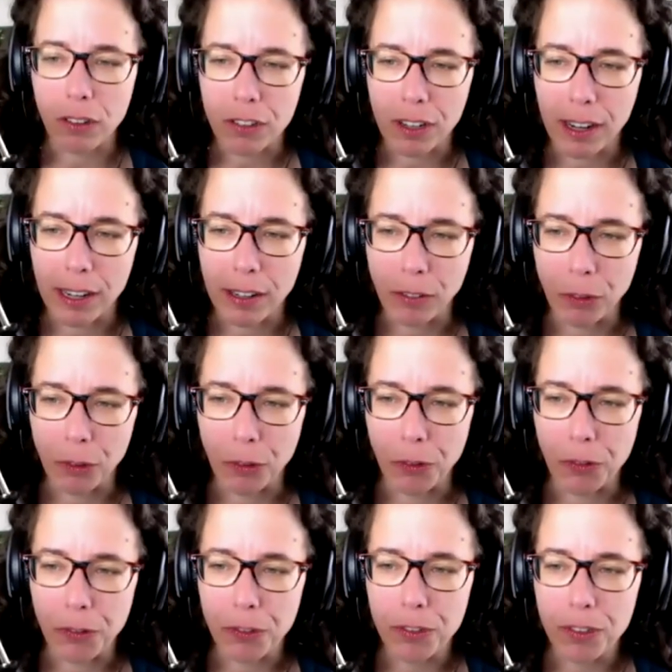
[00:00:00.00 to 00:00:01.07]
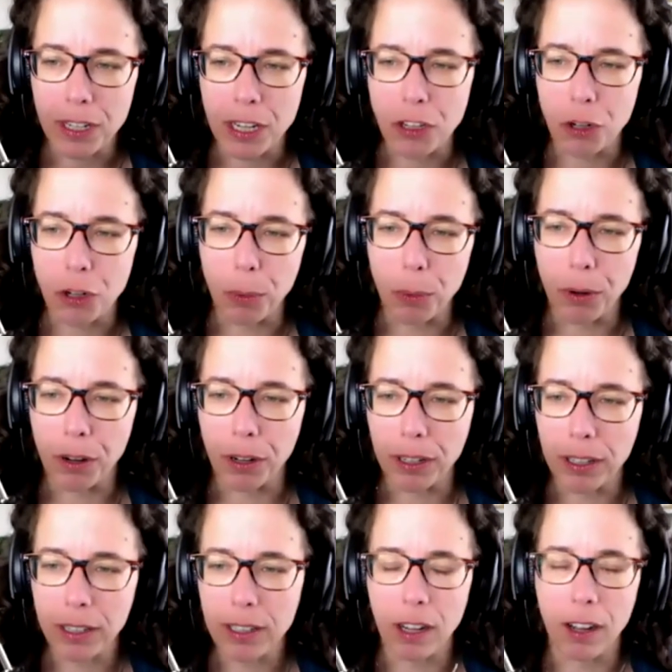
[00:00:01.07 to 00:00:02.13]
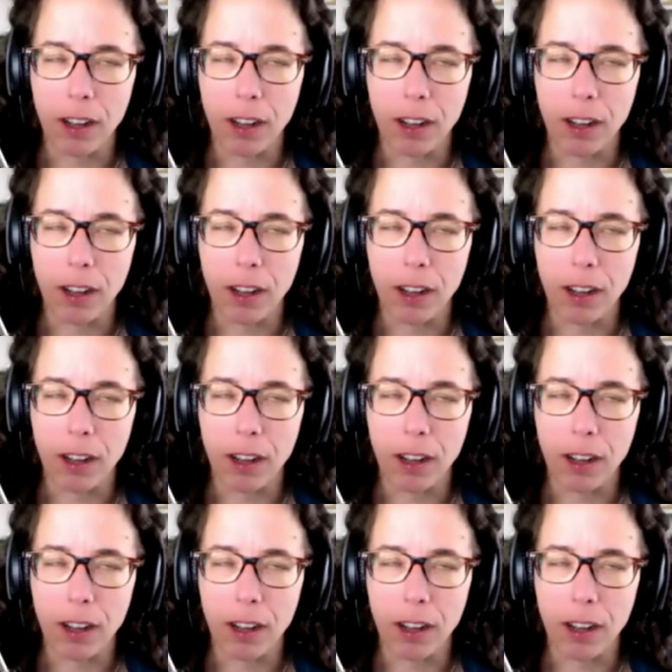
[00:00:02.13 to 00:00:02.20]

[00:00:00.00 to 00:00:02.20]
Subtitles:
titles in your book